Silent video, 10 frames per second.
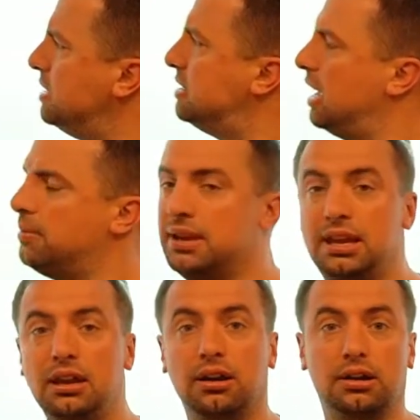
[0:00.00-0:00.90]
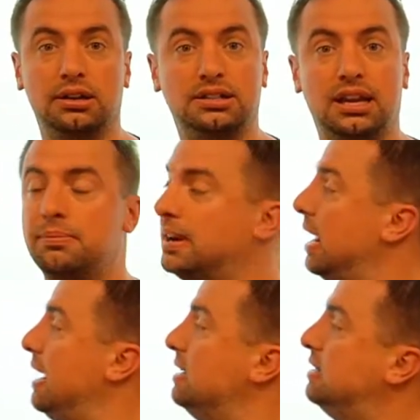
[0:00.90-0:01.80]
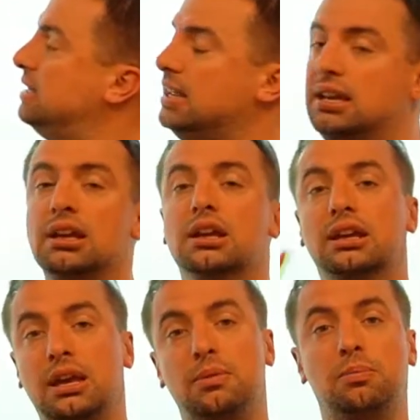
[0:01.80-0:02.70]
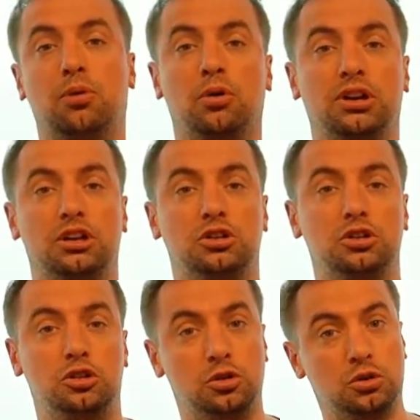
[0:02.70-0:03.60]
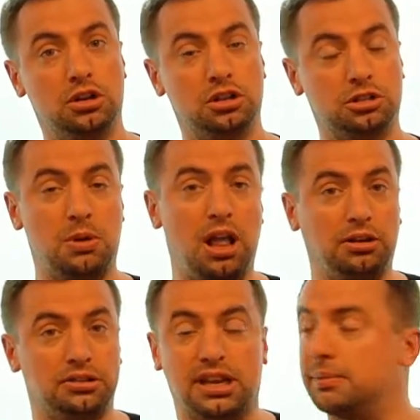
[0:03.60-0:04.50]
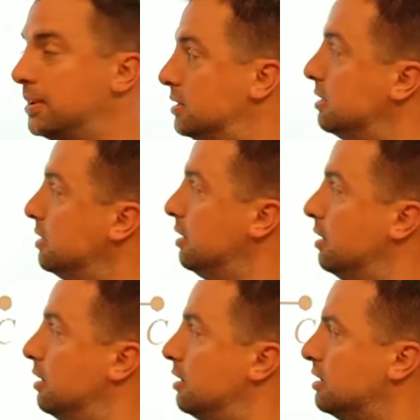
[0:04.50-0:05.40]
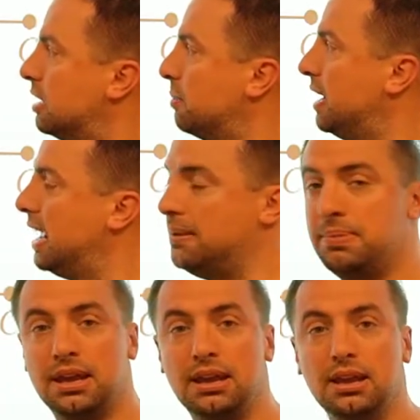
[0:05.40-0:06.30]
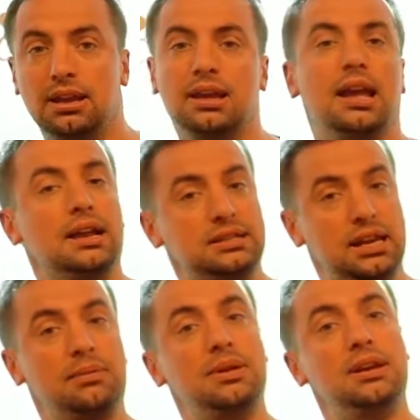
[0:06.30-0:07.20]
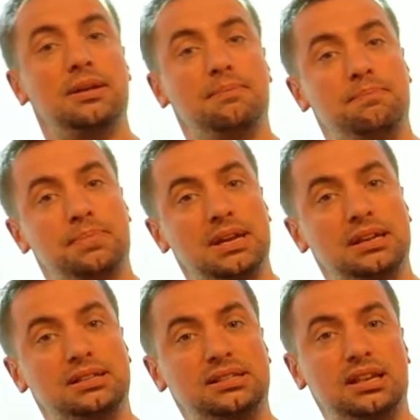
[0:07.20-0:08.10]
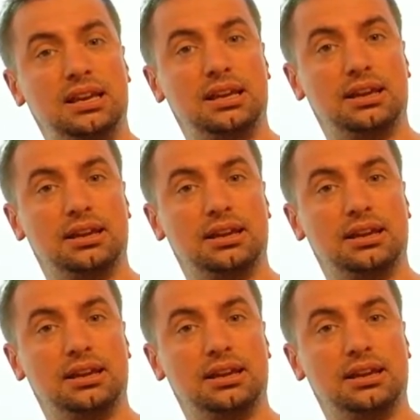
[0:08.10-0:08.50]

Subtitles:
segment here, segment AC, can be broken into two smaller segments, segment AB and segment BC.